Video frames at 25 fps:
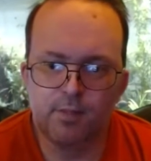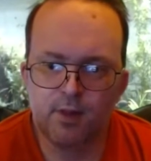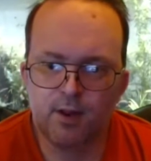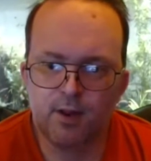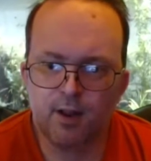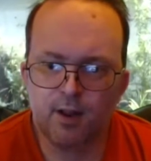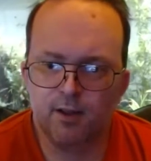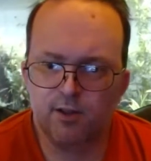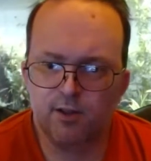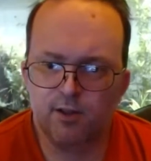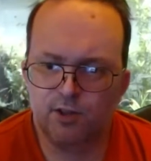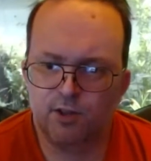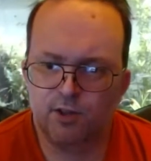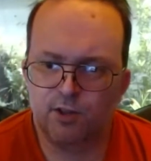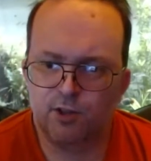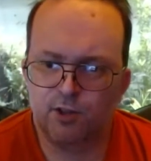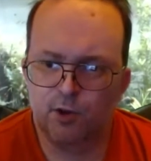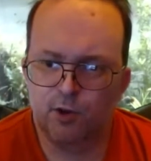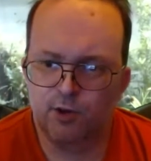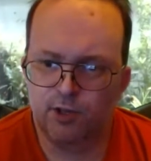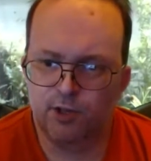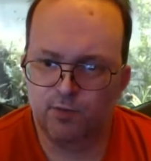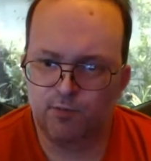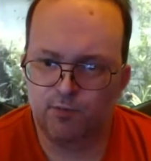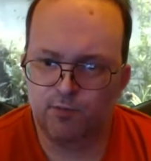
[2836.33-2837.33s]
As the
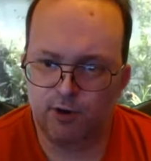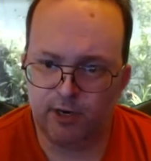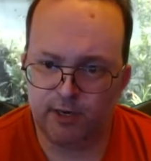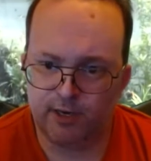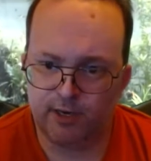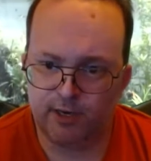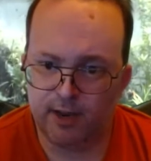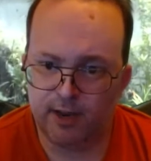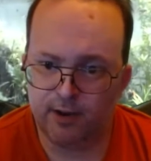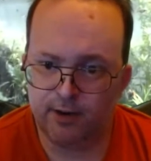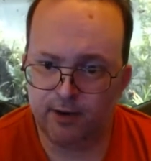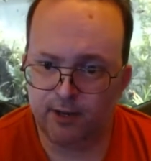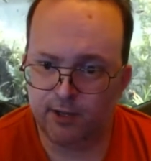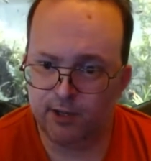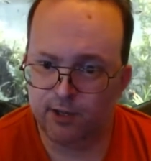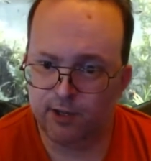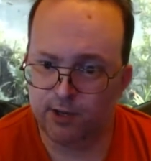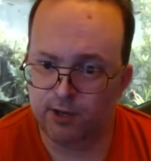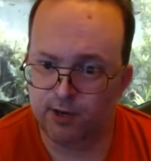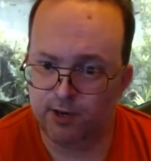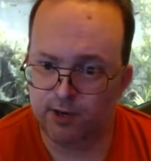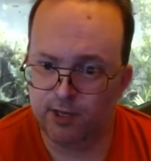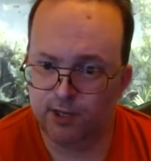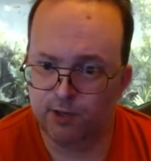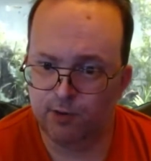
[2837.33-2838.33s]
solids break down, they
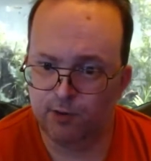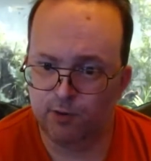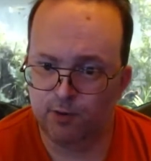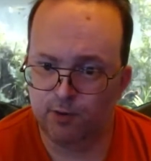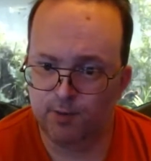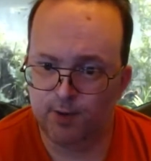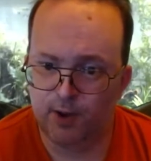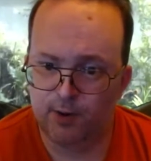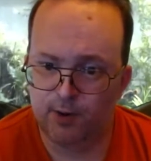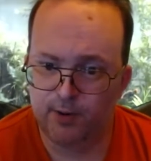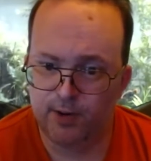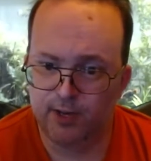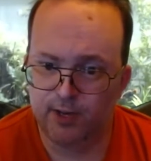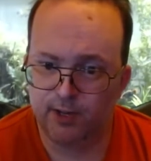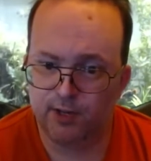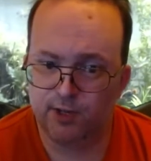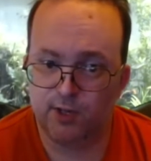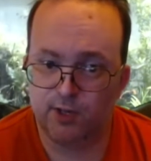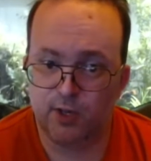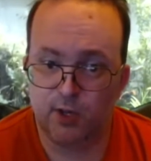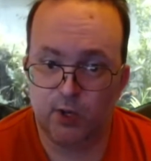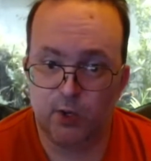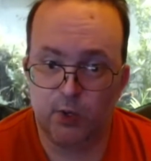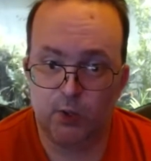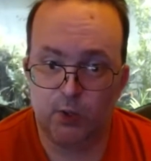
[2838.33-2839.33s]
turn into ammonia.
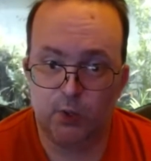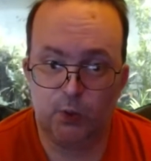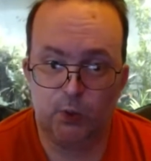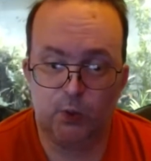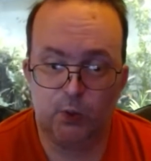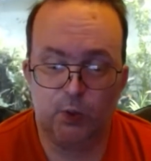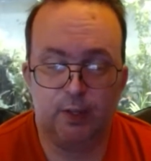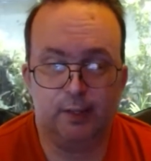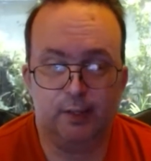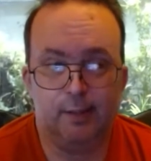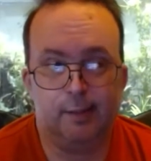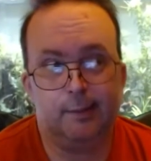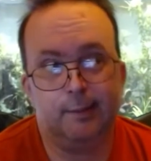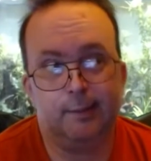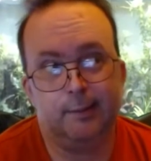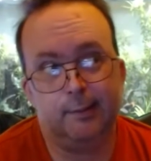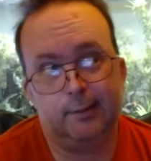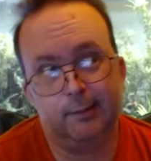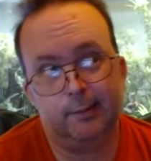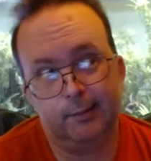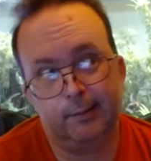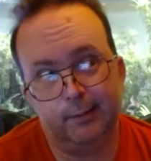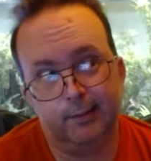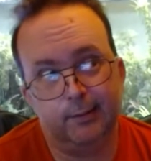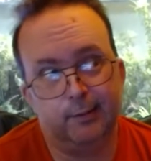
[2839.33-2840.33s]
So
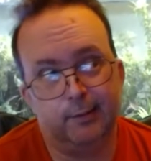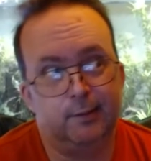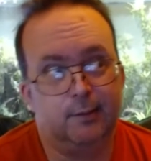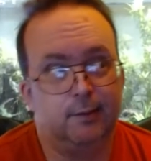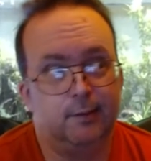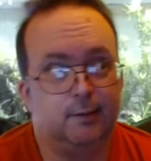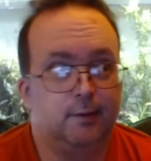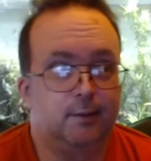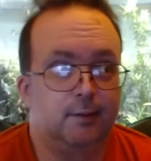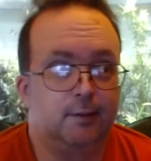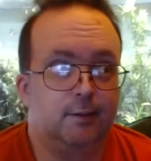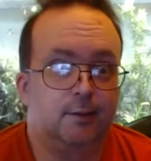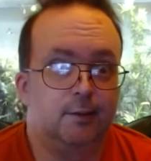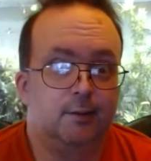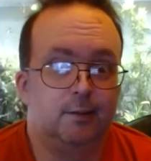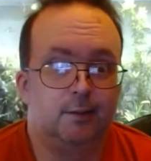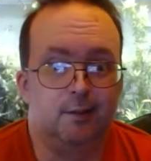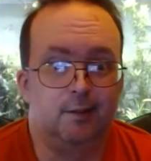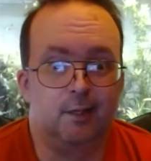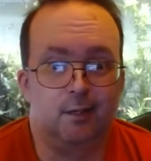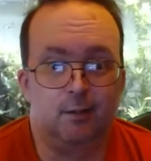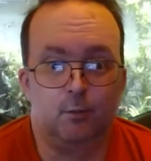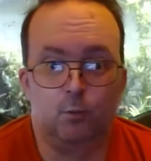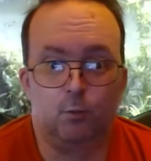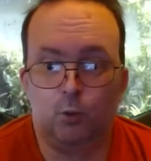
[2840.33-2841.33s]

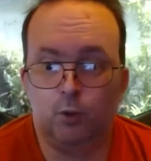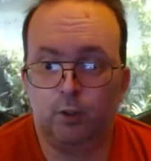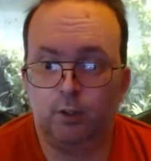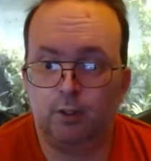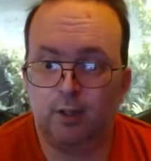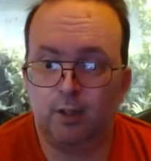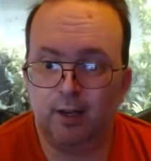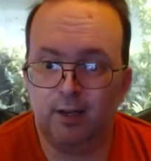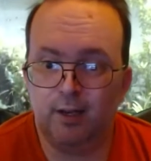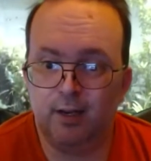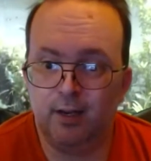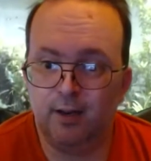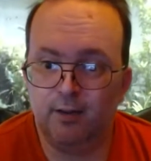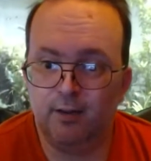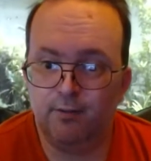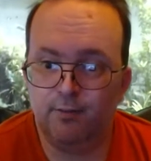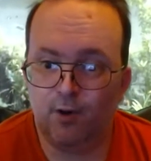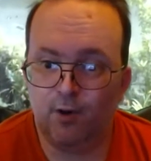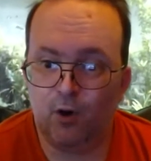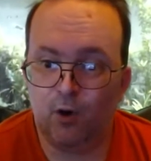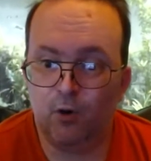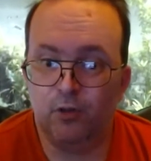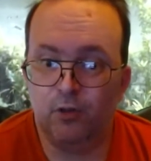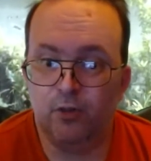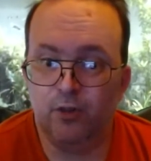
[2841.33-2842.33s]
would they live
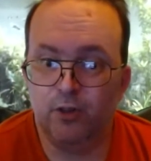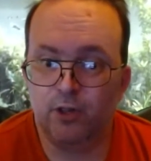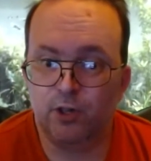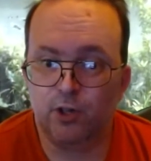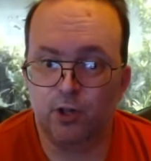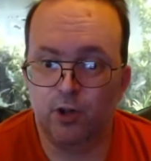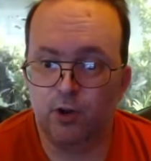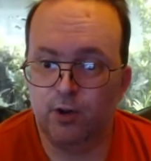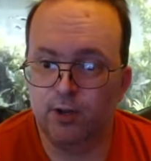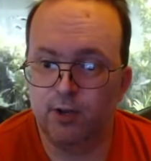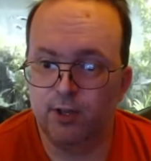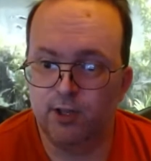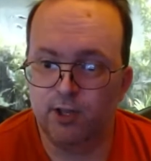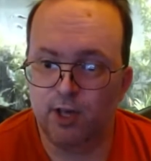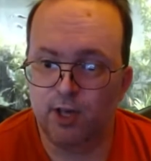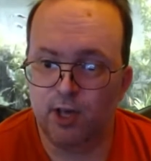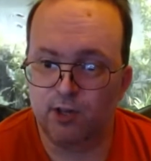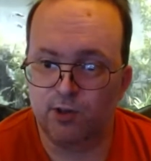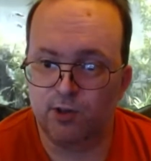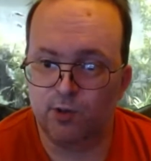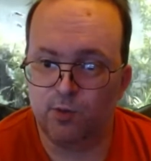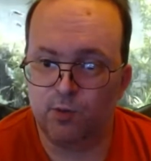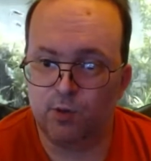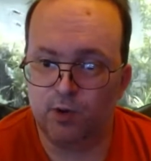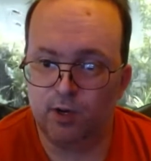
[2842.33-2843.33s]
on the solids, as
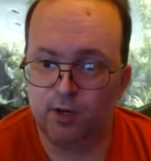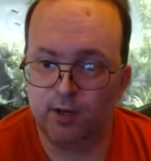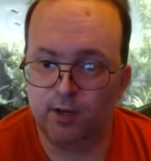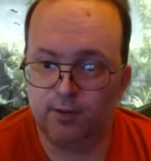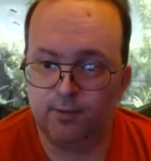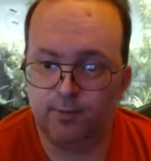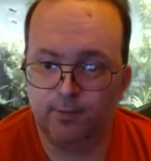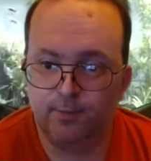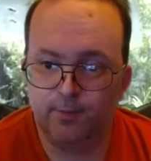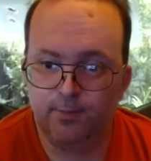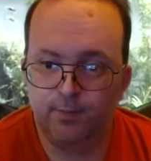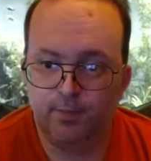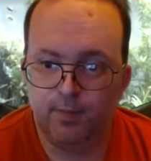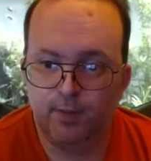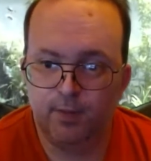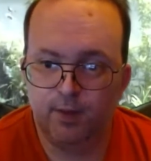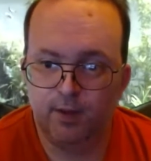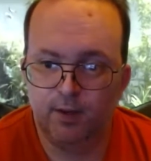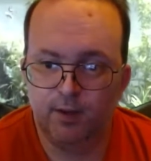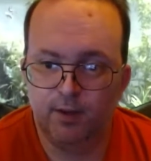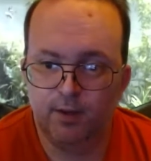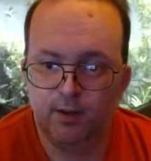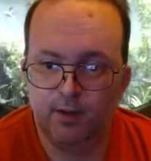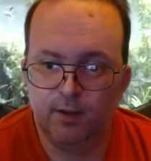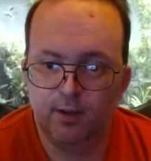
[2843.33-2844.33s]
it were?
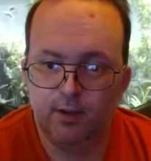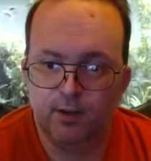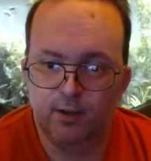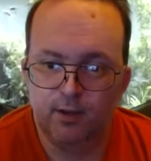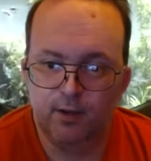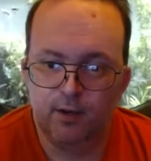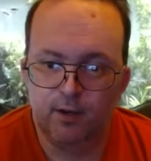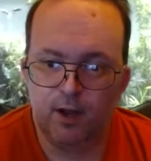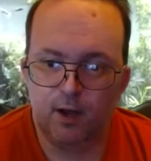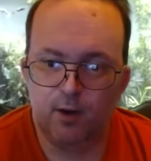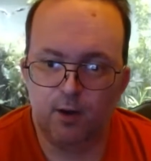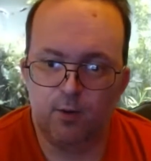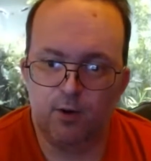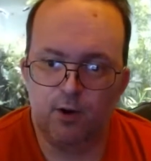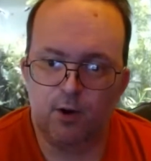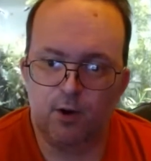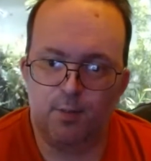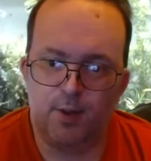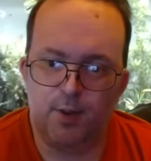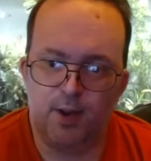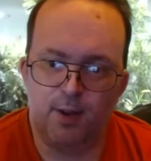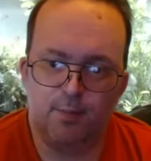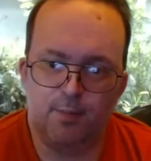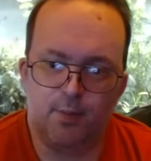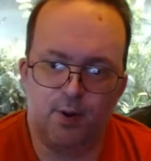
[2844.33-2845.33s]
No, we're not
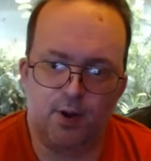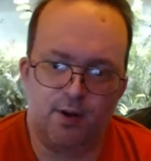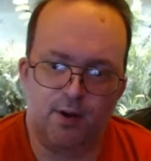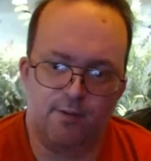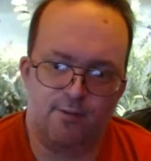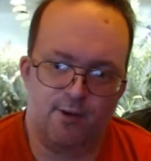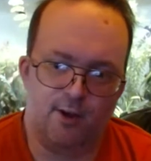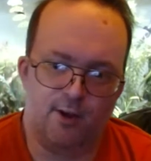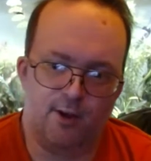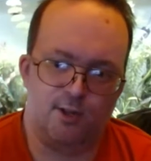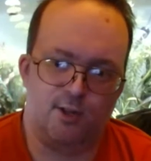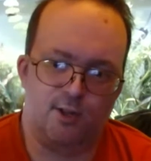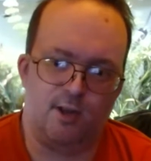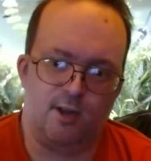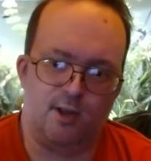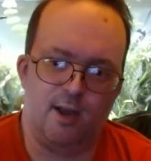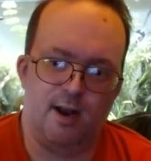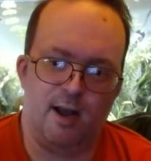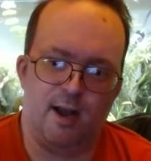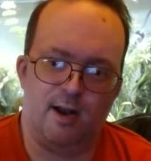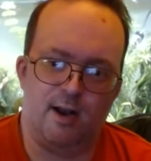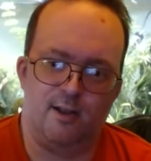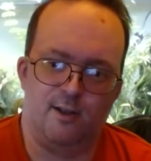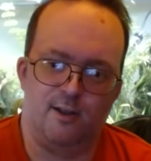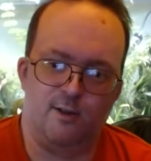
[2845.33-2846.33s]
being perverts again,
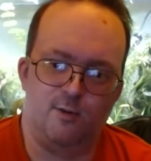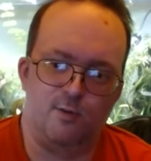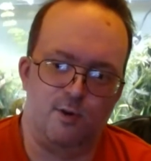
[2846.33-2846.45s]
Alice.